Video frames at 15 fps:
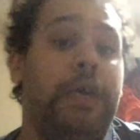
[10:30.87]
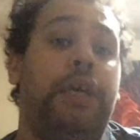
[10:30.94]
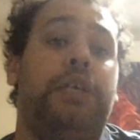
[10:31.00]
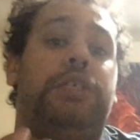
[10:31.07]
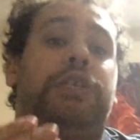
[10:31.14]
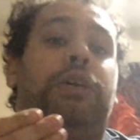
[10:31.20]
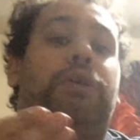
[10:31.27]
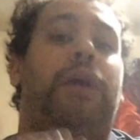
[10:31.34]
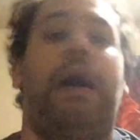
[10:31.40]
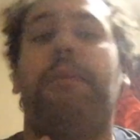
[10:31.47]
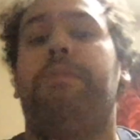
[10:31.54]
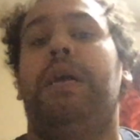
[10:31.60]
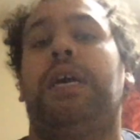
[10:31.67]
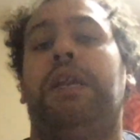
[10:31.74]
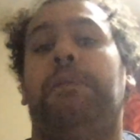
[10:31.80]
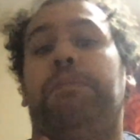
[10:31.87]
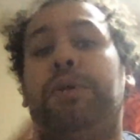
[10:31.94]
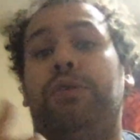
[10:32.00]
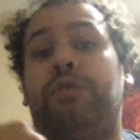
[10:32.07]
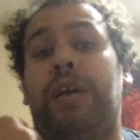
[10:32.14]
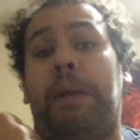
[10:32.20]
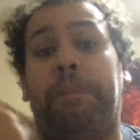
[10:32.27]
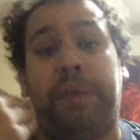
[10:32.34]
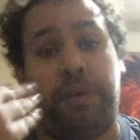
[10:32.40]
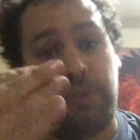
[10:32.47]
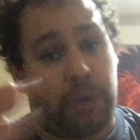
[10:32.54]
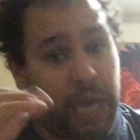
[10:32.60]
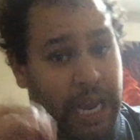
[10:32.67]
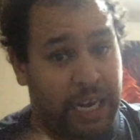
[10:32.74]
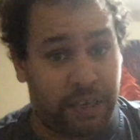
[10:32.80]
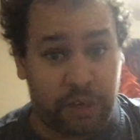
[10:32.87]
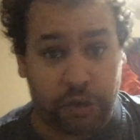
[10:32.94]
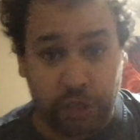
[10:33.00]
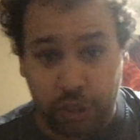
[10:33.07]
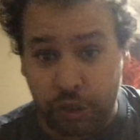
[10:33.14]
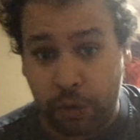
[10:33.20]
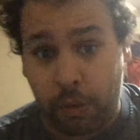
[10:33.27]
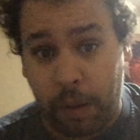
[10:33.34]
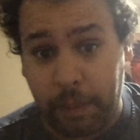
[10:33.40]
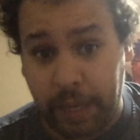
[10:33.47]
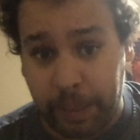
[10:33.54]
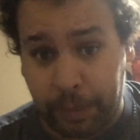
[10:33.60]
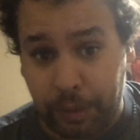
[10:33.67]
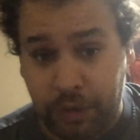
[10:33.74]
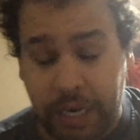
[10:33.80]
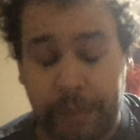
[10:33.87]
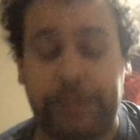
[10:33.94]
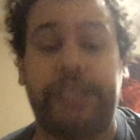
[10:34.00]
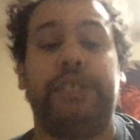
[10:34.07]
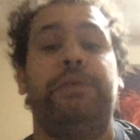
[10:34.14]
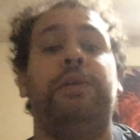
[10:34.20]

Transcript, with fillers: So I'm not gonna bullcrap you. I know you don't want me to bullcrap you.